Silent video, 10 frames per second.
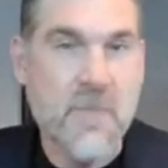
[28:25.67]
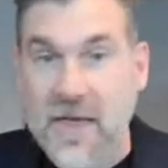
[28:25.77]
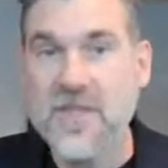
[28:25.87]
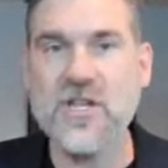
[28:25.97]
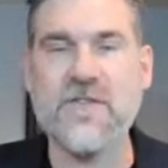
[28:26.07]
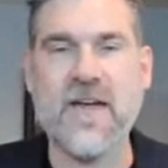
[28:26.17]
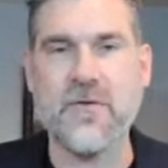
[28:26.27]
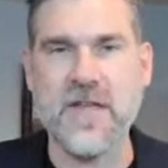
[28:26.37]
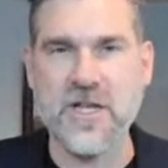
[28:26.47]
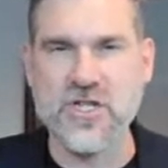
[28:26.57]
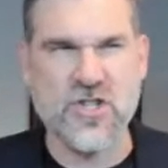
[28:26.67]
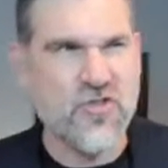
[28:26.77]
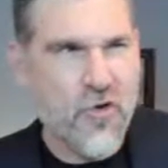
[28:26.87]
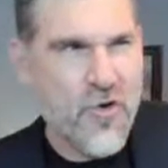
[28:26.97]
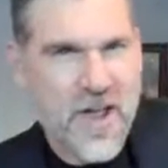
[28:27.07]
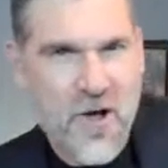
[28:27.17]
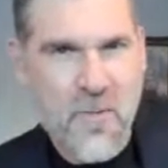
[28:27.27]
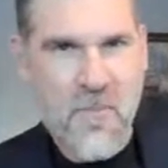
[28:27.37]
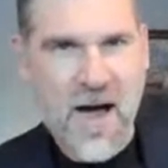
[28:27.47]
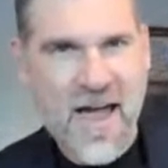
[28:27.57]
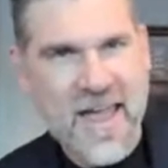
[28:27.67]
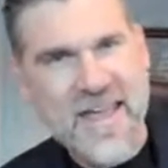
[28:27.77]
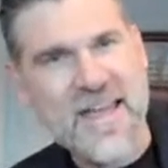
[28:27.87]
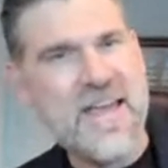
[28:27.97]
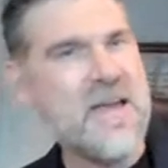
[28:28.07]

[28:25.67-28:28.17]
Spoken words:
messaging foundation, drawing on my